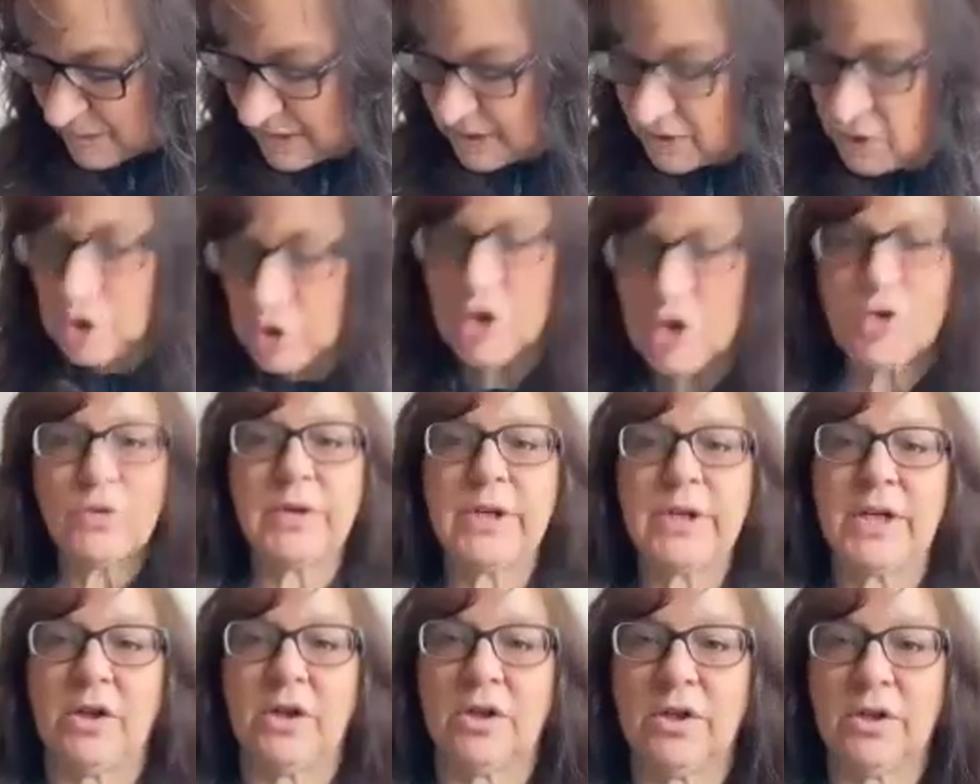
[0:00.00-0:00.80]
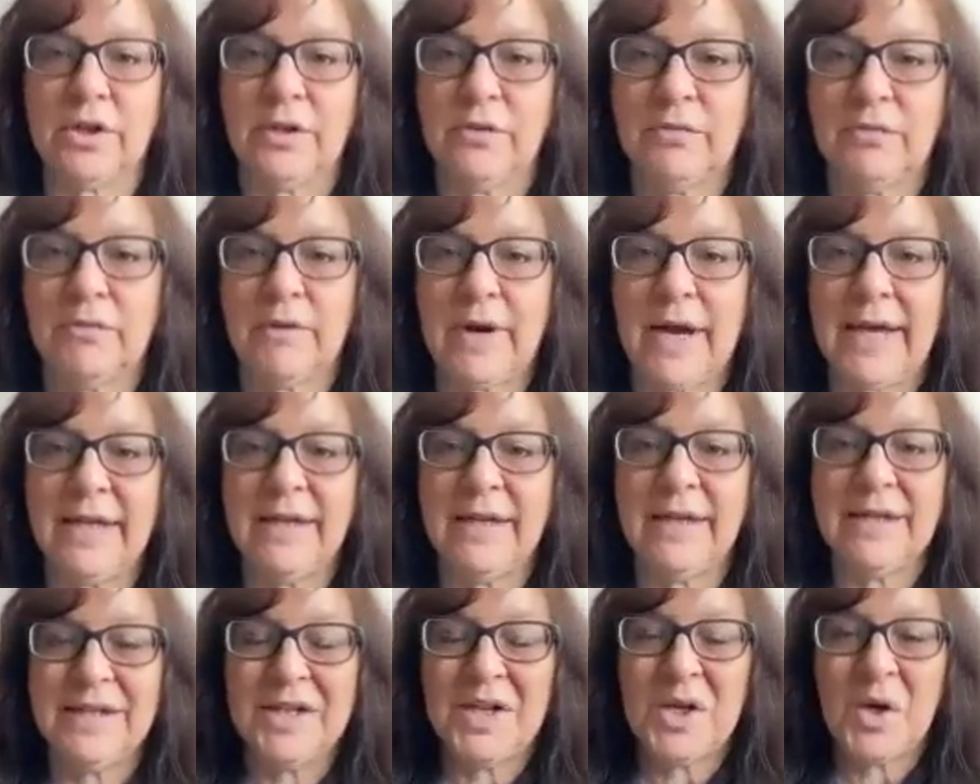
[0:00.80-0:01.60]
being triggered,
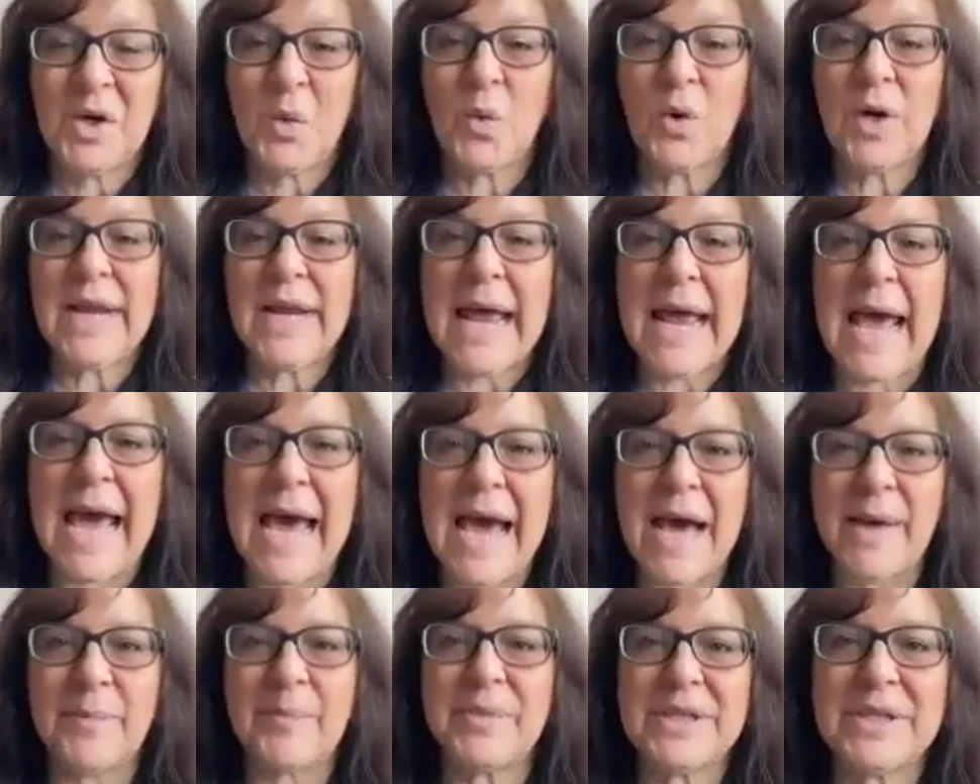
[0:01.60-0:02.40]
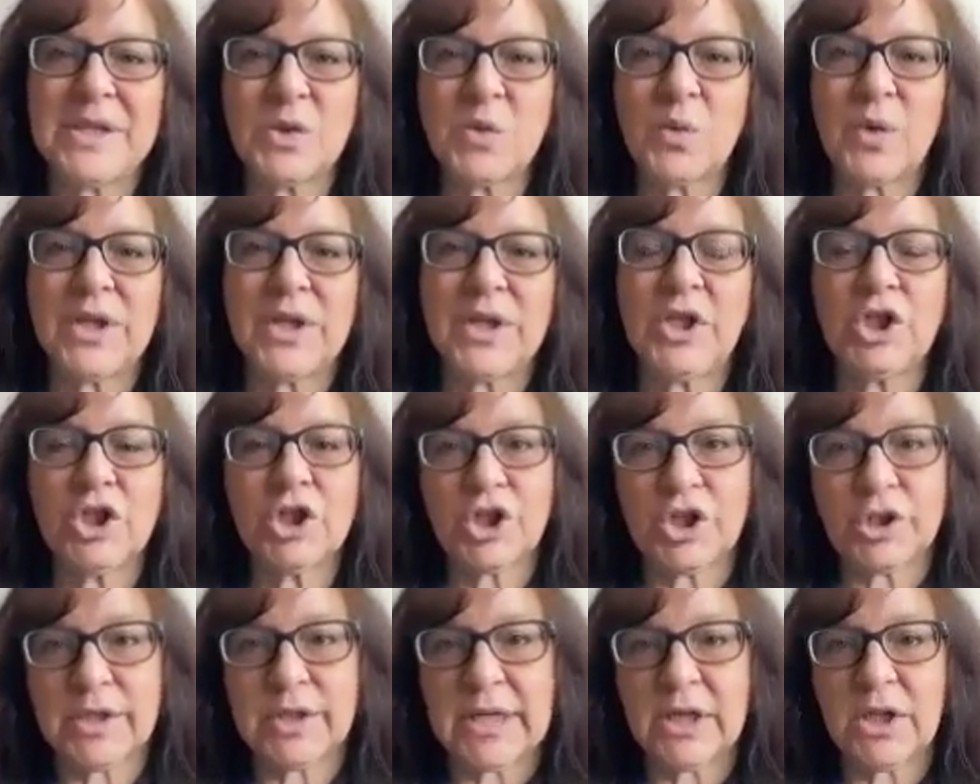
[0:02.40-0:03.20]
right? What happens when
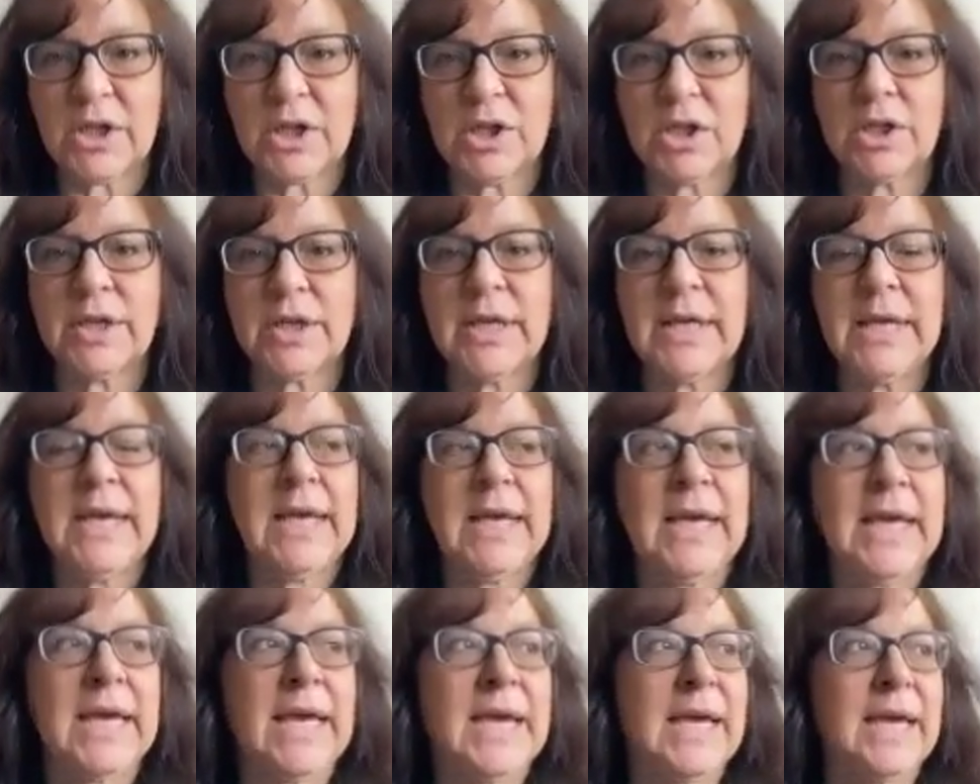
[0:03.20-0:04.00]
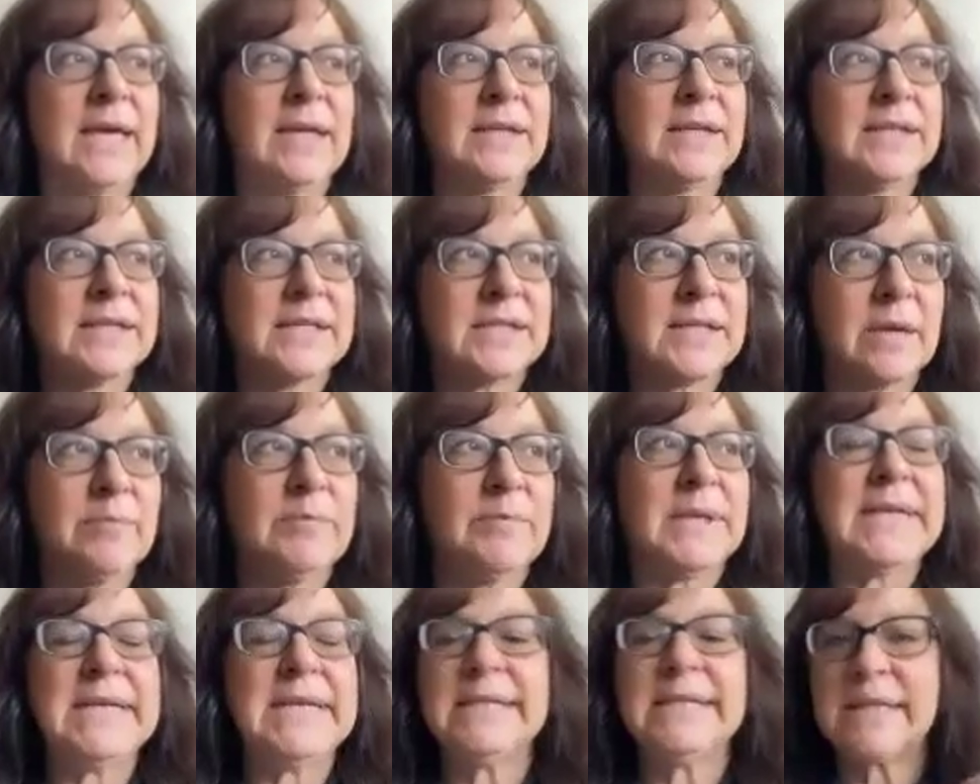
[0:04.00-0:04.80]
you're triggered and
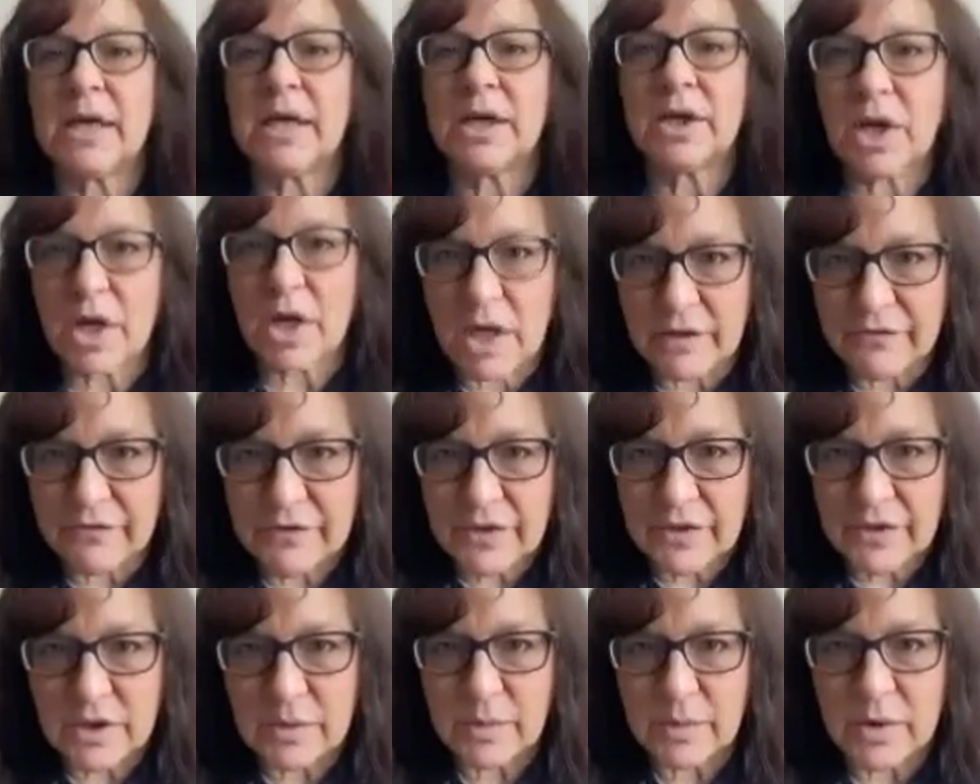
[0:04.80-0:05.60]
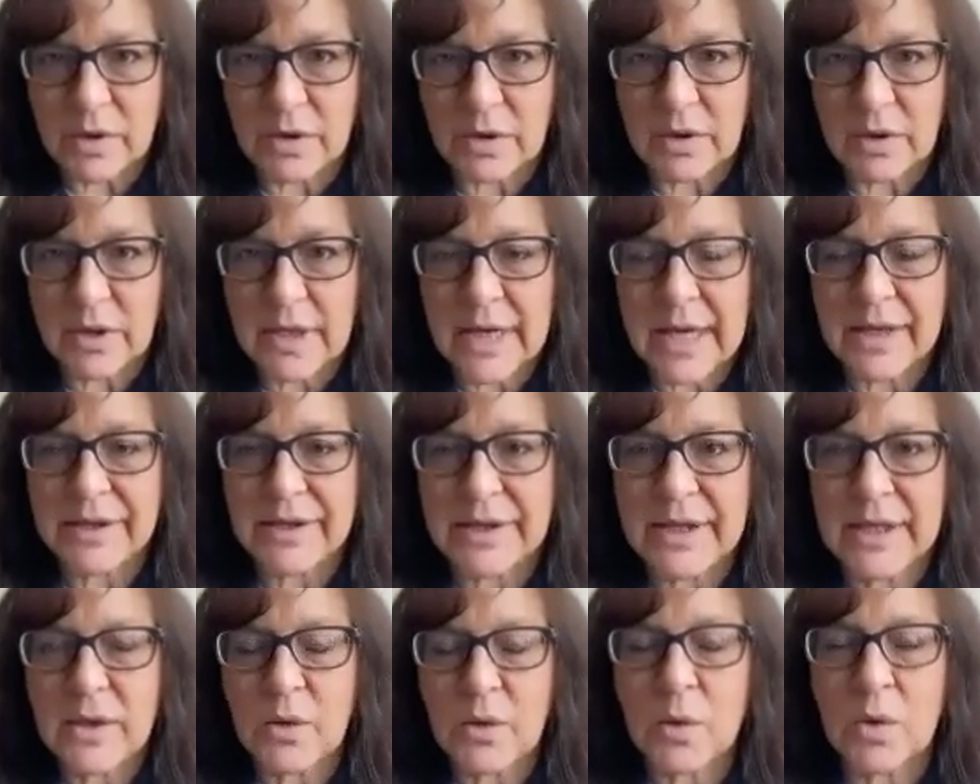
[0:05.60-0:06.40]
somebody's uncomfortable? I
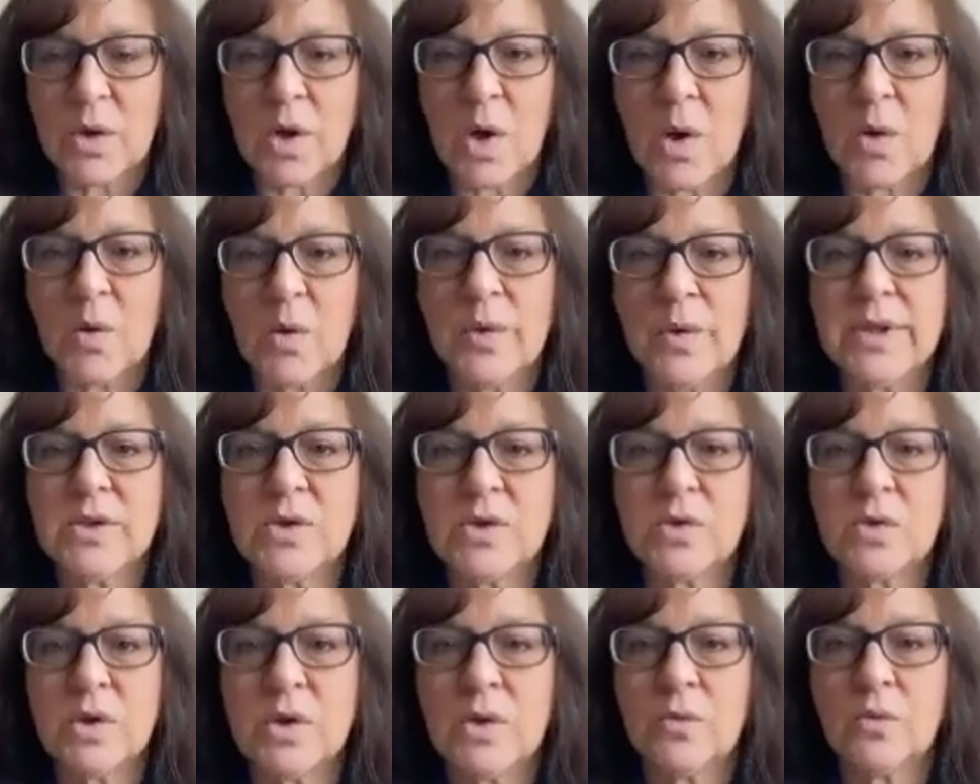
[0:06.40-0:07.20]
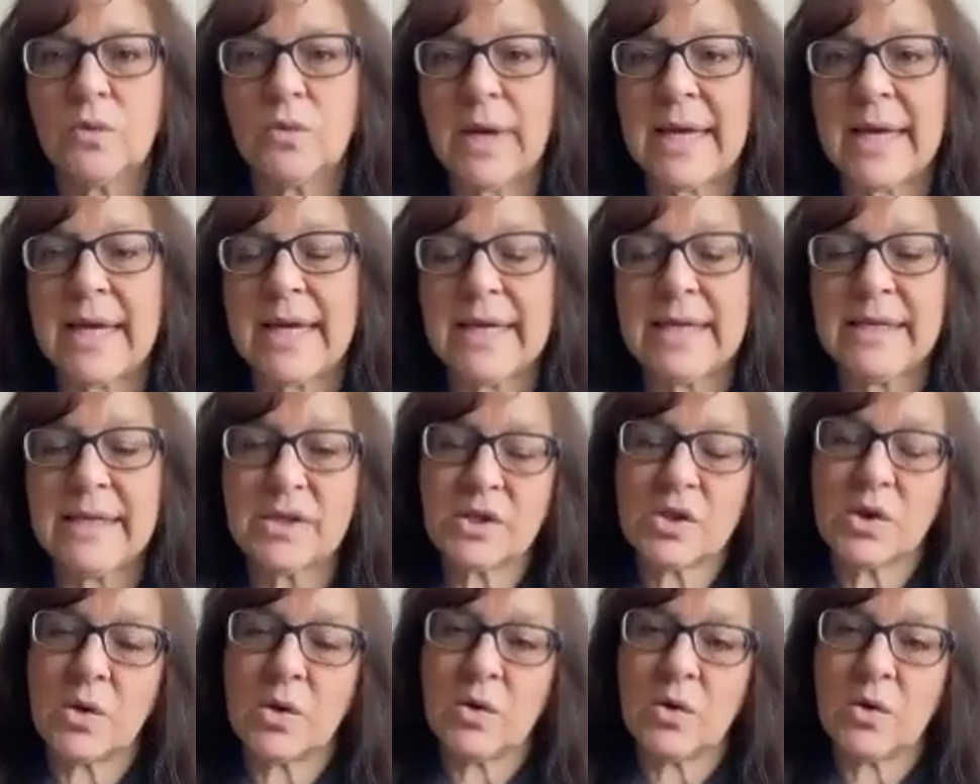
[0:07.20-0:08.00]
think we're always
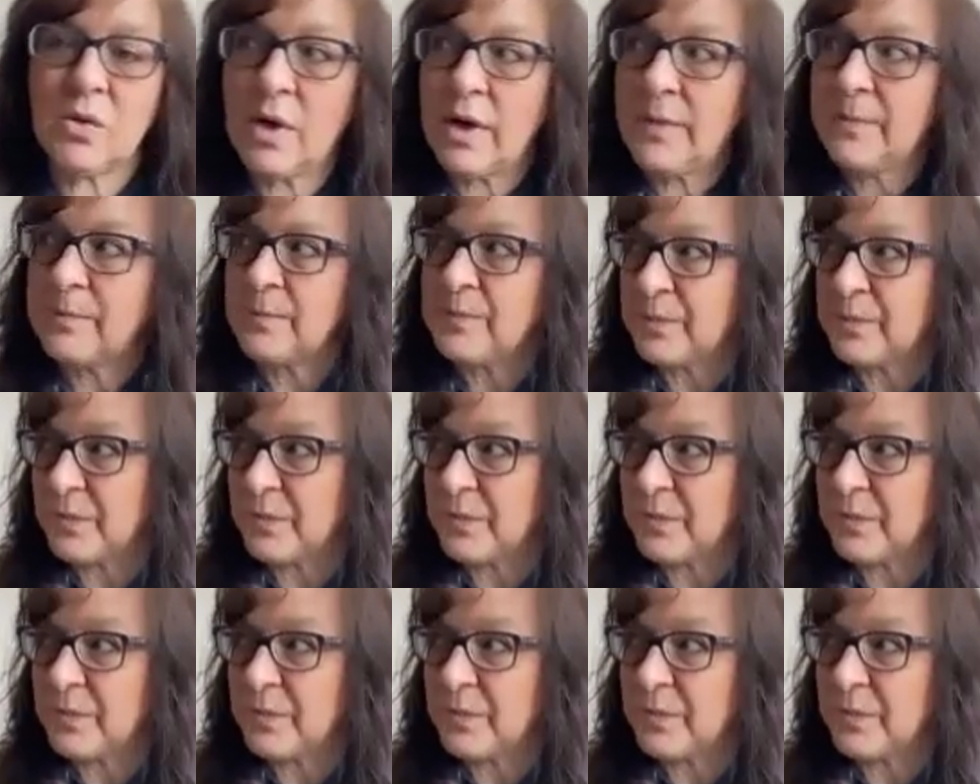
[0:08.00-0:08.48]
raised. So